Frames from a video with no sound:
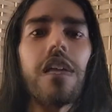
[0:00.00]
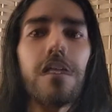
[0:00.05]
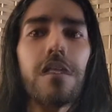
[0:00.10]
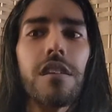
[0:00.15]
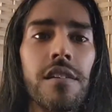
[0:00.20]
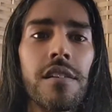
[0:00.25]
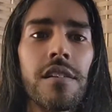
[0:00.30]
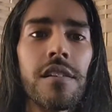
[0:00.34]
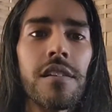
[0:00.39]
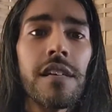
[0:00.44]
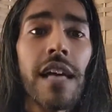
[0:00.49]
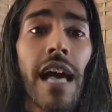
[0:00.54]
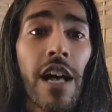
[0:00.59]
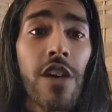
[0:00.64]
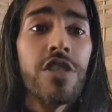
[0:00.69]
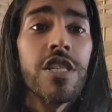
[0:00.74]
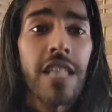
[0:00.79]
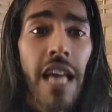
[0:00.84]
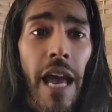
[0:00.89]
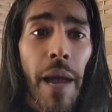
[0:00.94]

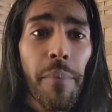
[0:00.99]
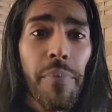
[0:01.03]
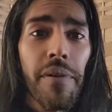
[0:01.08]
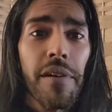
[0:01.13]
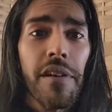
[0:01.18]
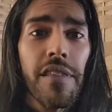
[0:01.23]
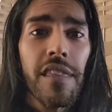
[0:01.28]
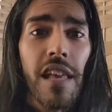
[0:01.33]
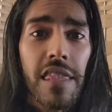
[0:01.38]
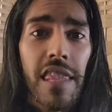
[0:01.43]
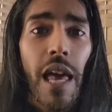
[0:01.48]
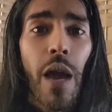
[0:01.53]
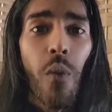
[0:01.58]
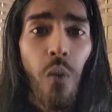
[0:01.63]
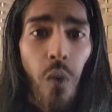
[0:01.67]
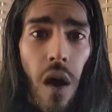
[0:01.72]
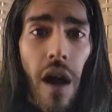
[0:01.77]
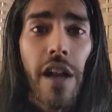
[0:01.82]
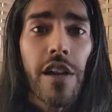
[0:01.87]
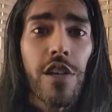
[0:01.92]
hellscape that they want
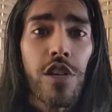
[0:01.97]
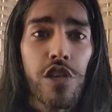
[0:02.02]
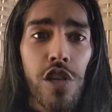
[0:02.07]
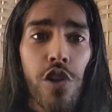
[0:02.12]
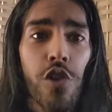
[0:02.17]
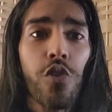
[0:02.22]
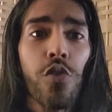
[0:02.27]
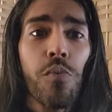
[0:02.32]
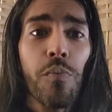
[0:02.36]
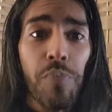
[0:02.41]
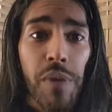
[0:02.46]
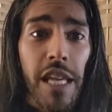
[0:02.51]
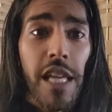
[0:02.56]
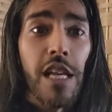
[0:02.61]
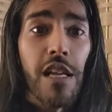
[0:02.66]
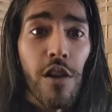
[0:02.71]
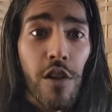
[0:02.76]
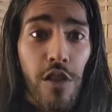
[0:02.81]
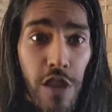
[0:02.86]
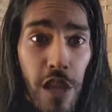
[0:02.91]
to be
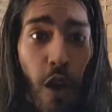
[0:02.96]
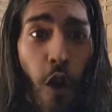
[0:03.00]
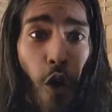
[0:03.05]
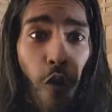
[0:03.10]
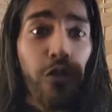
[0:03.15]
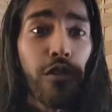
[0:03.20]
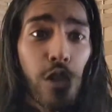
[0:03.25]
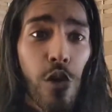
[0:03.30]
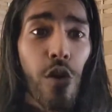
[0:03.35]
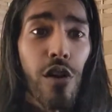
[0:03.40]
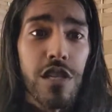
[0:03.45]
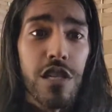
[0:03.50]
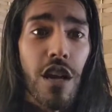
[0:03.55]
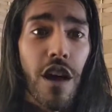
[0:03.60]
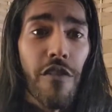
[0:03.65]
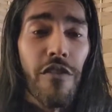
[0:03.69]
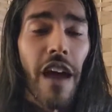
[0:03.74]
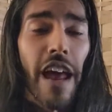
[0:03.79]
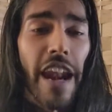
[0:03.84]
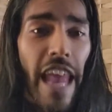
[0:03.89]
the overlords of
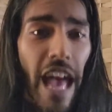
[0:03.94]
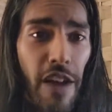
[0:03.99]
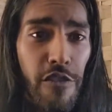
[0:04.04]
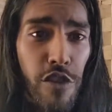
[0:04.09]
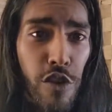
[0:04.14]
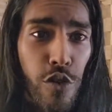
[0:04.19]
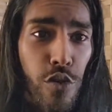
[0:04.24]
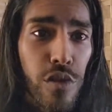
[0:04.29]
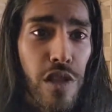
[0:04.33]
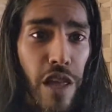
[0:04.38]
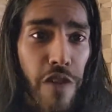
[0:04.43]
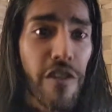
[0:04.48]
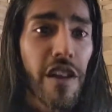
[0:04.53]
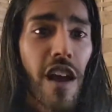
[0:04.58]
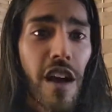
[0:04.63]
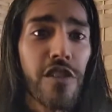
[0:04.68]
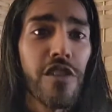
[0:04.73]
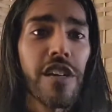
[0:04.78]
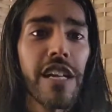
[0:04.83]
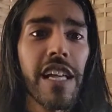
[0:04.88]
and have you living
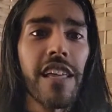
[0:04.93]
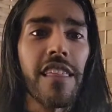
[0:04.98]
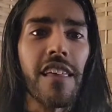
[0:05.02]
underneath.